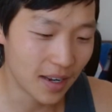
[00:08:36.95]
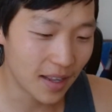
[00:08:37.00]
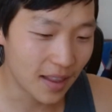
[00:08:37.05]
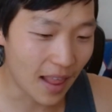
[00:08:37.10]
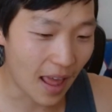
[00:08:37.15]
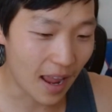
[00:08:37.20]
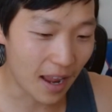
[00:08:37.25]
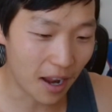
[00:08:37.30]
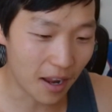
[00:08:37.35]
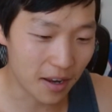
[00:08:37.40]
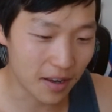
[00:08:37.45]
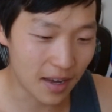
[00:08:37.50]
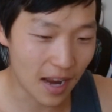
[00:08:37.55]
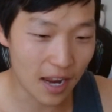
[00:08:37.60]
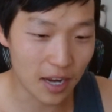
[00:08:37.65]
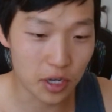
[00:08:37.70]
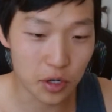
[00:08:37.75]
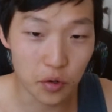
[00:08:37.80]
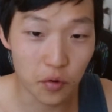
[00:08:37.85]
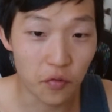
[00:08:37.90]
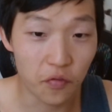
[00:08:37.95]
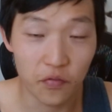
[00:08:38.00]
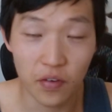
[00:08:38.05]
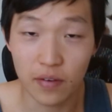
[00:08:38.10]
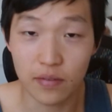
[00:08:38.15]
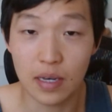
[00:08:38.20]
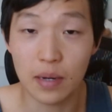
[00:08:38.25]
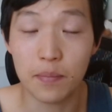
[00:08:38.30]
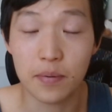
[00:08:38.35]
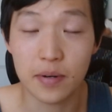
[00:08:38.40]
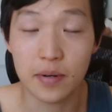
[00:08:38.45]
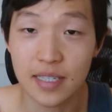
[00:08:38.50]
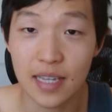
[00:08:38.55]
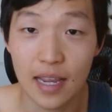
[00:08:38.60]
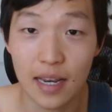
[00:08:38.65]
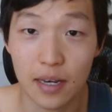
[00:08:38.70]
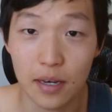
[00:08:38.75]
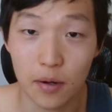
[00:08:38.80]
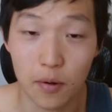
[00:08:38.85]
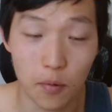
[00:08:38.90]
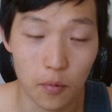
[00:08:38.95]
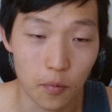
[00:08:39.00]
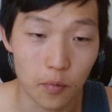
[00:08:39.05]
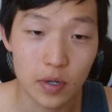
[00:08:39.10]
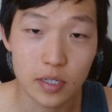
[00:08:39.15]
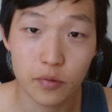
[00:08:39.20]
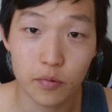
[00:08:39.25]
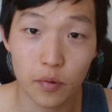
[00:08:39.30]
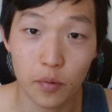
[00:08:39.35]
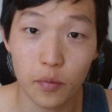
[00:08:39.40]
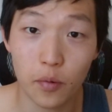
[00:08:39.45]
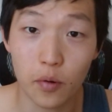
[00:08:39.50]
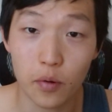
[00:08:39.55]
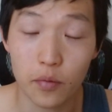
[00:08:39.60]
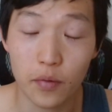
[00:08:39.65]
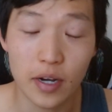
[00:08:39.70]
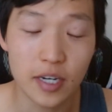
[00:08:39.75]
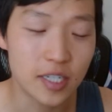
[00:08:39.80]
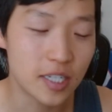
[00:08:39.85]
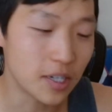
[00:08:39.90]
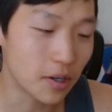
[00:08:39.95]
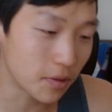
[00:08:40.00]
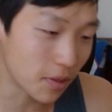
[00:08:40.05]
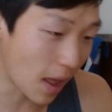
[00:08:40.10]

that net you 50% risk reward ratio.